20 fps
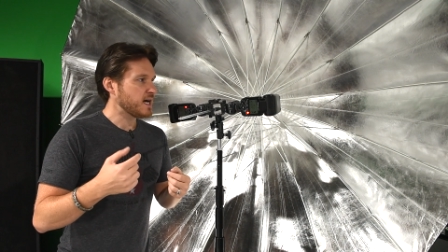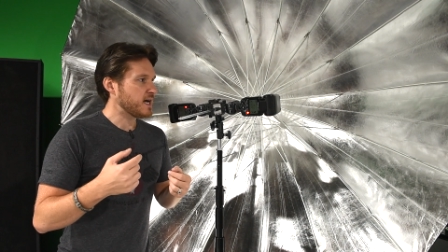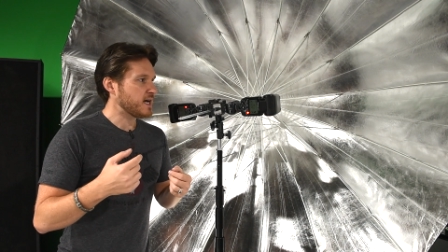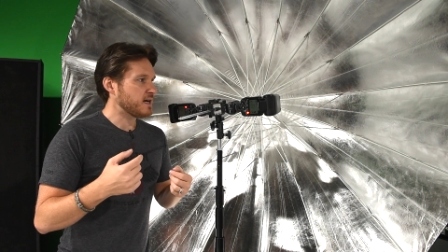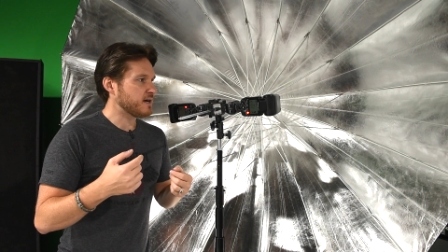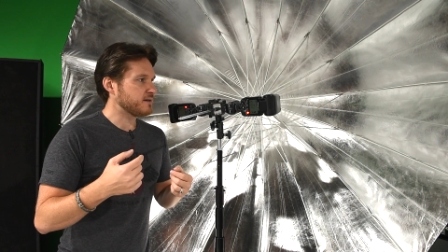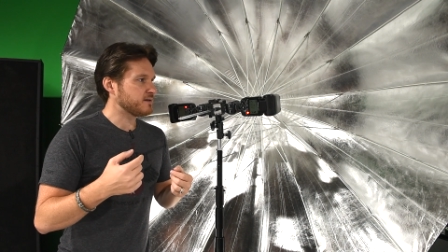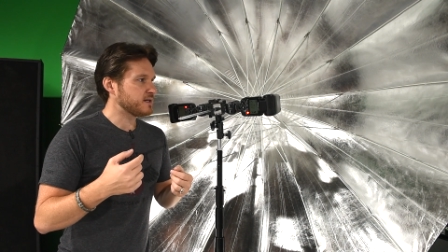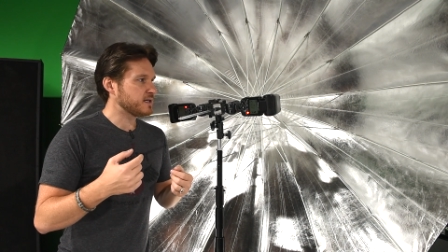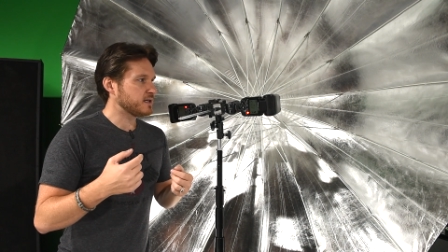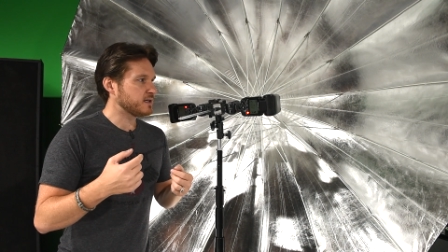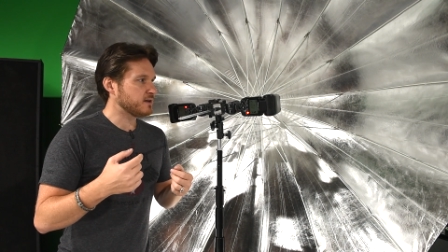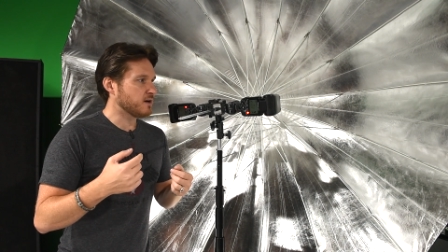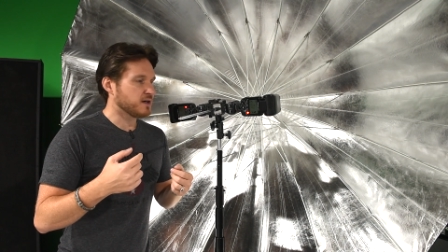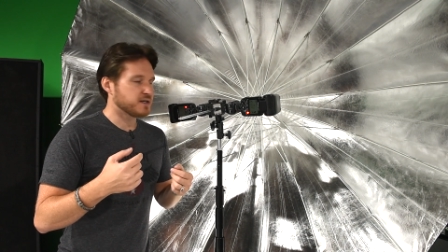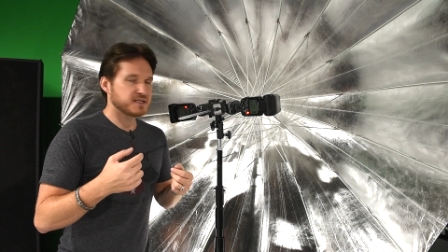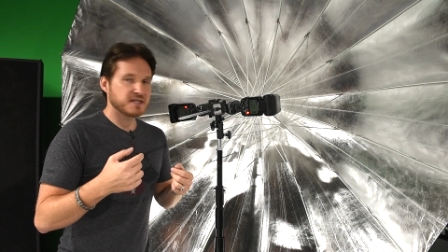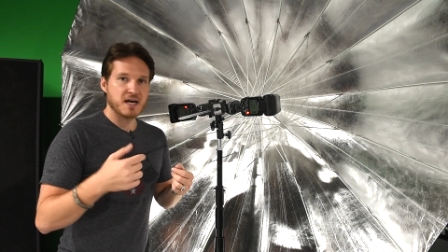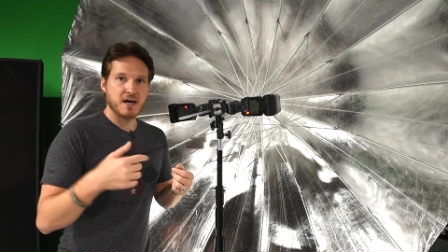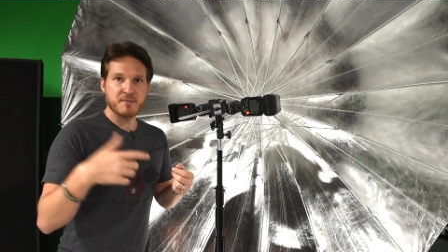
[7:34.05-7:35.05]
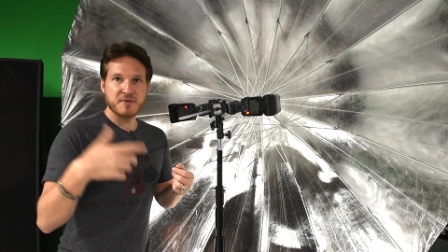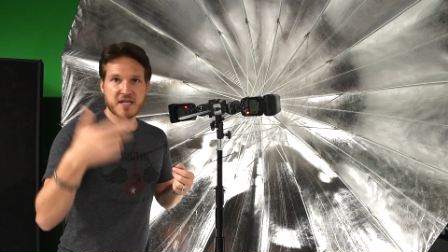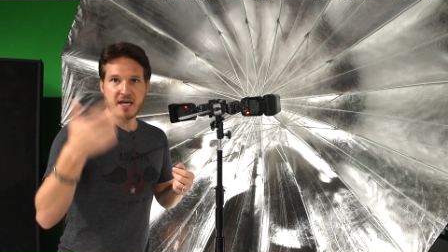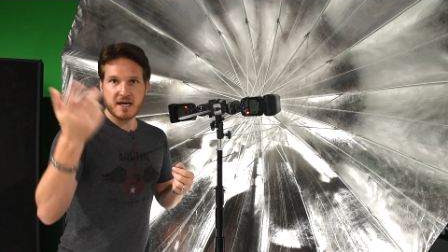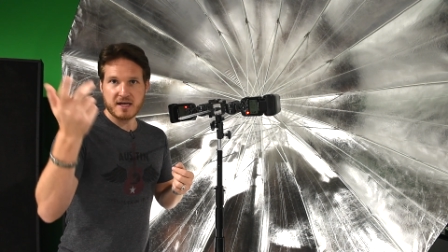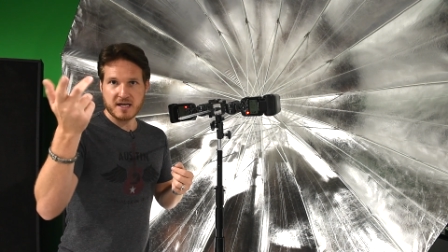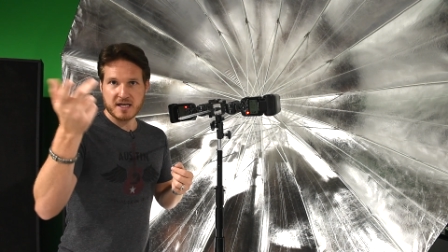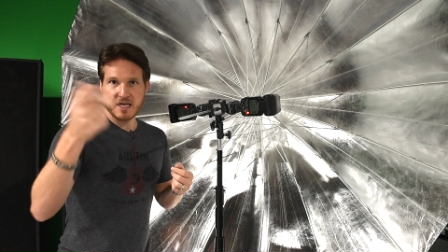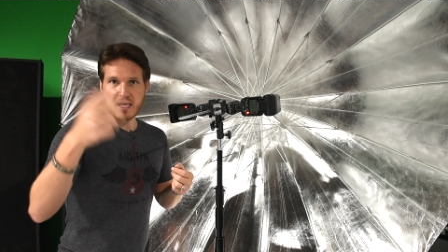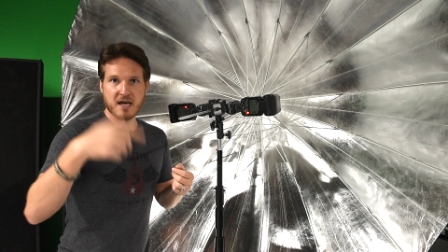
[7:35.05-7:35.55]
And then on top of
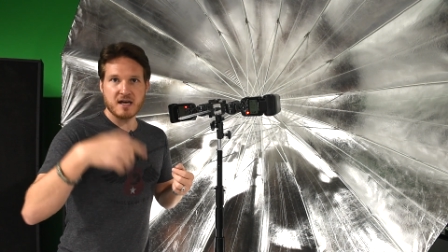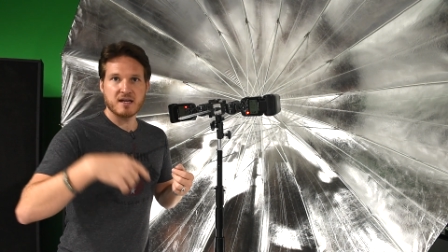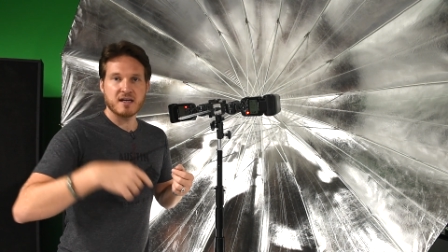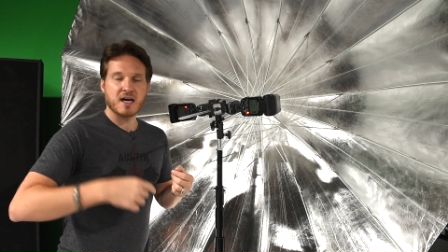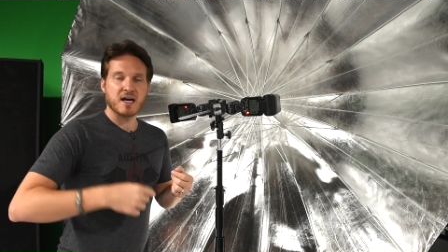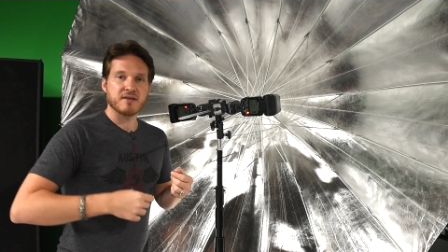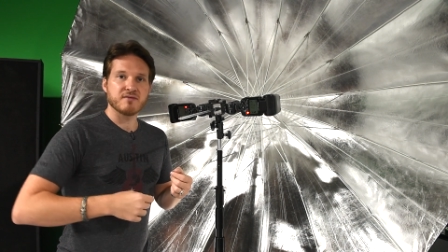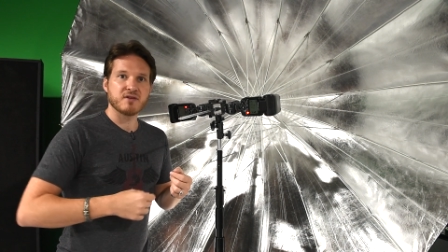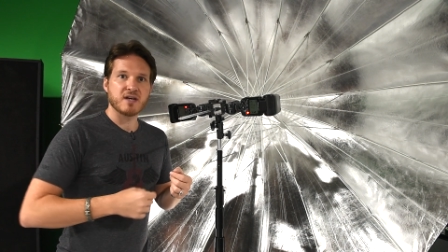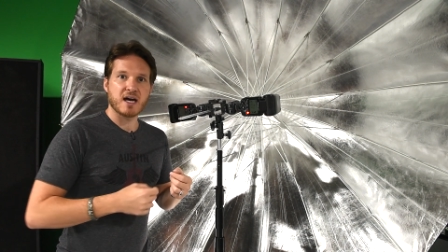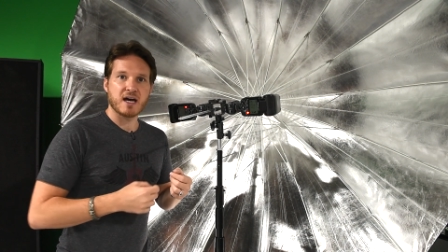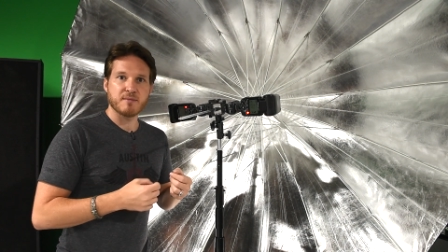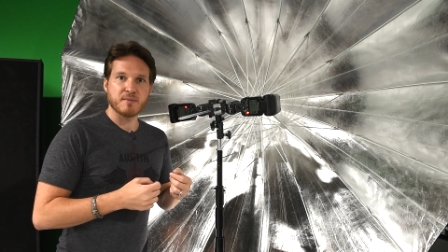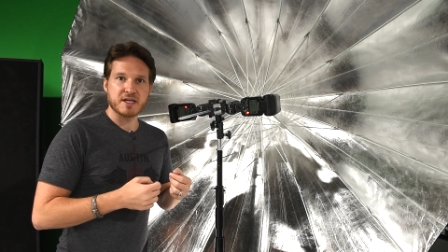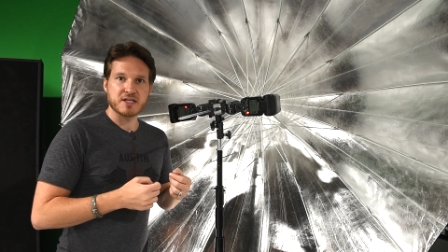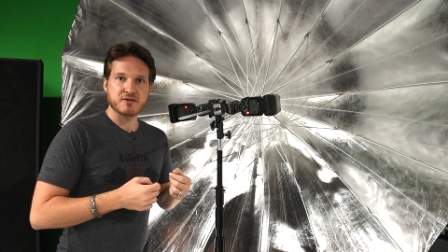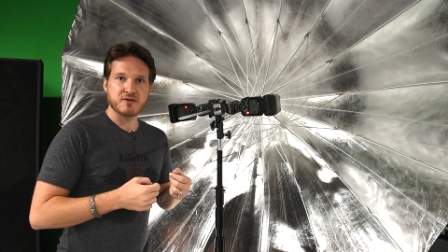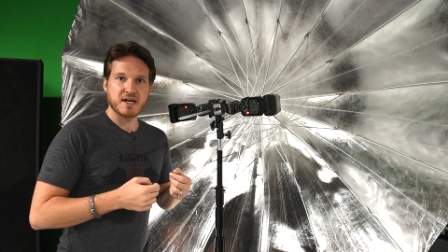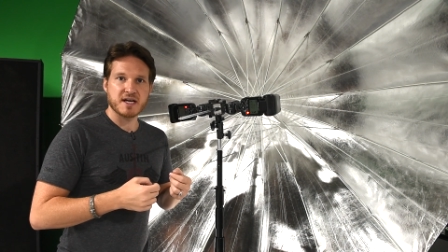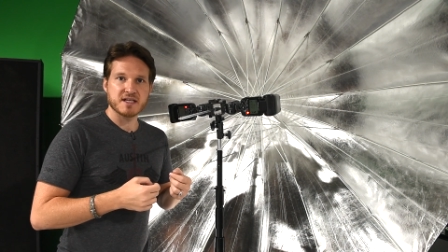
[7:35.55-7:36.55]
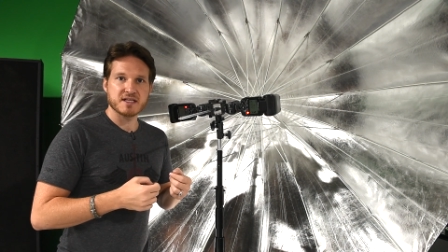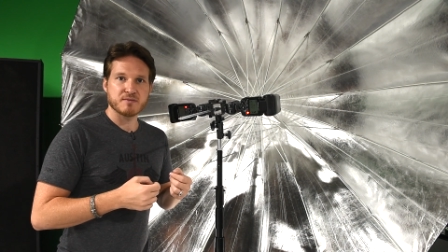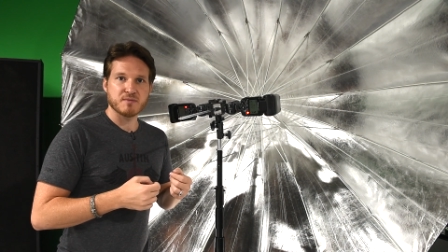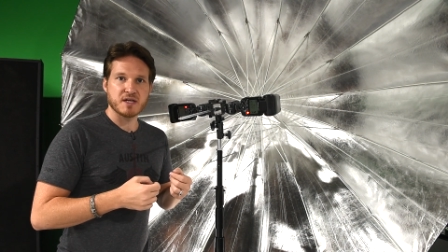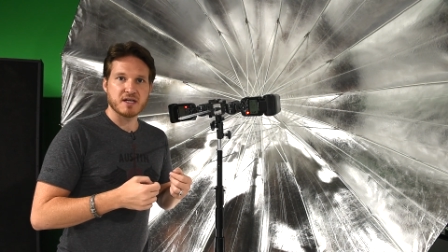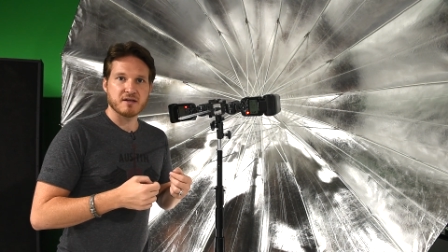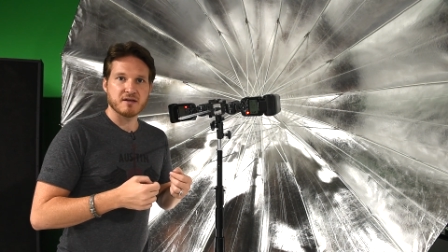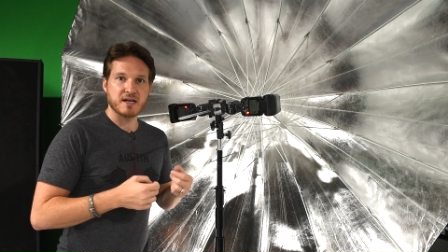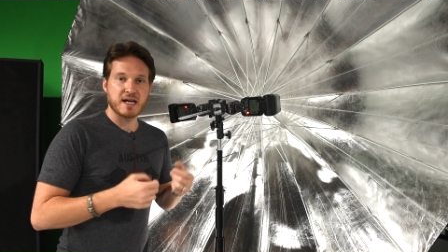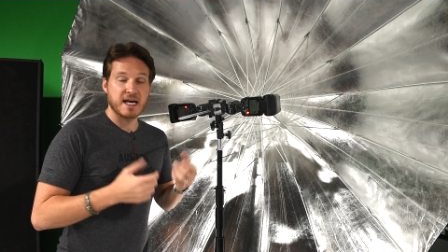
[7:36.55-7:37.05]
that, again, I've got my
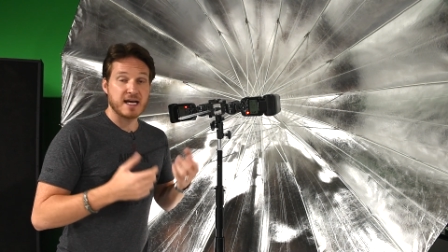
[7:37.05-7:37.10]
transmitter,